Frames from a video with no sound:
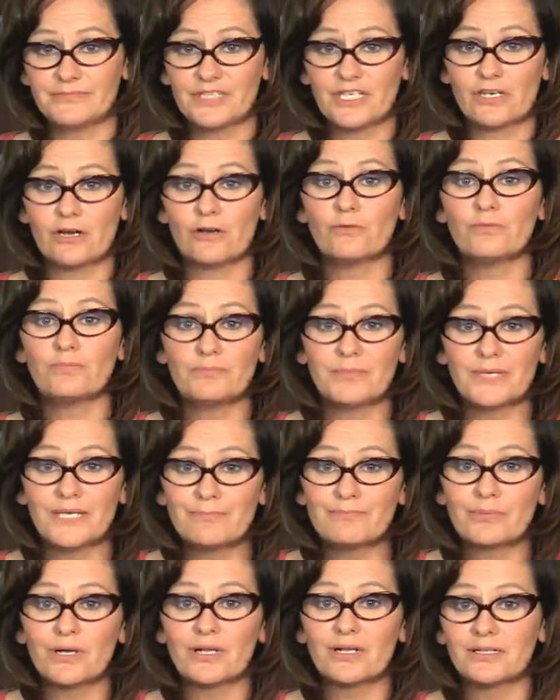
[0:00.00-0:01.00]
you know,
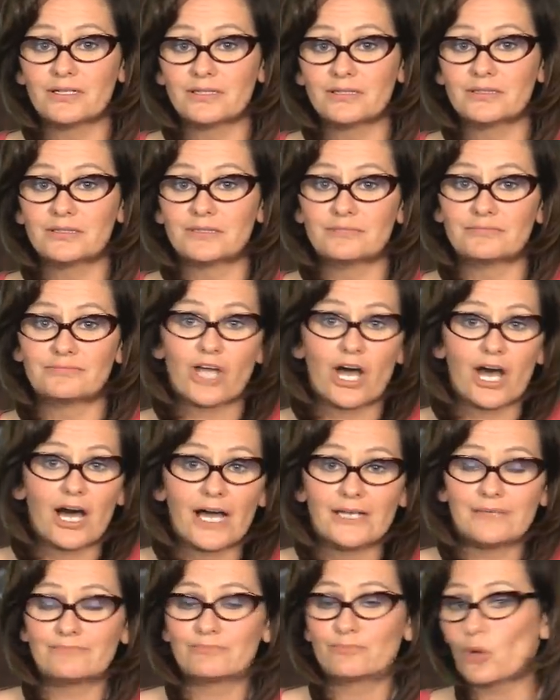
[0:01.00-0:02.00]
people
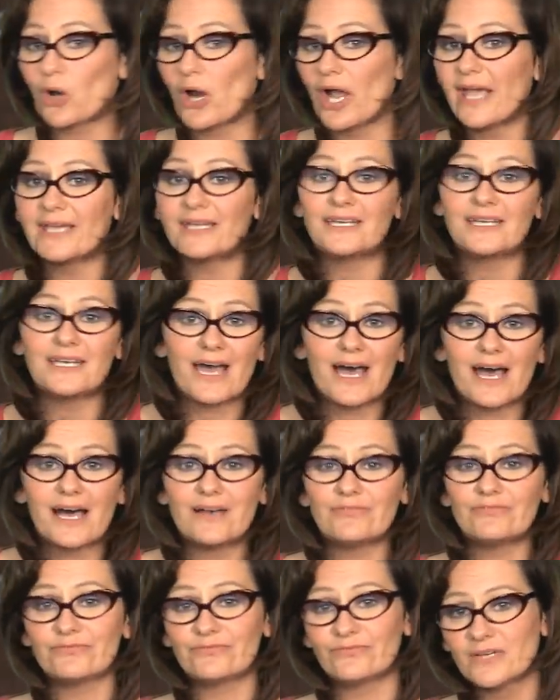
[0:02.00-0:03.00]
not bright
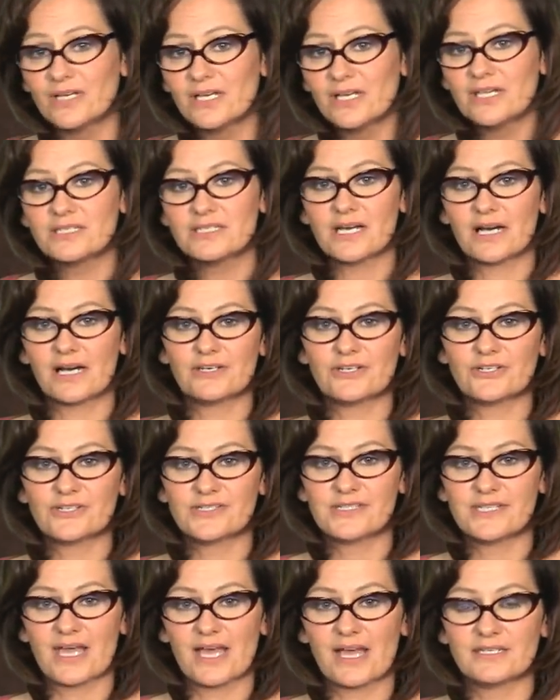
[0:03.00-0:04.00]
enough to
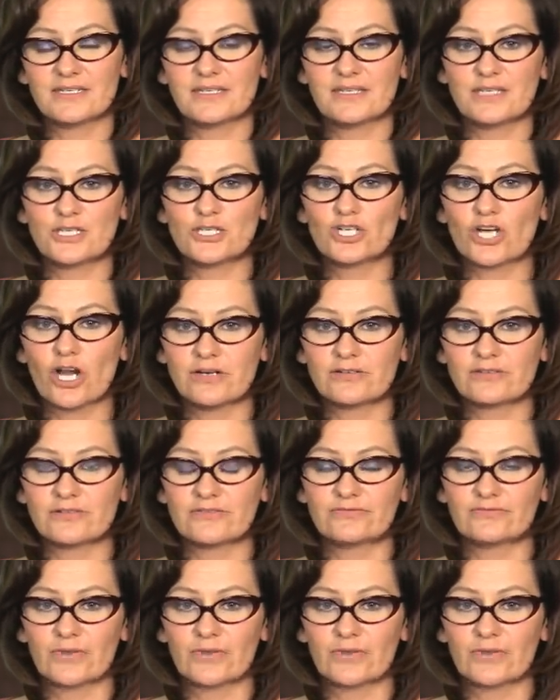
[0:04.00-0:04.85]
understand the Charter of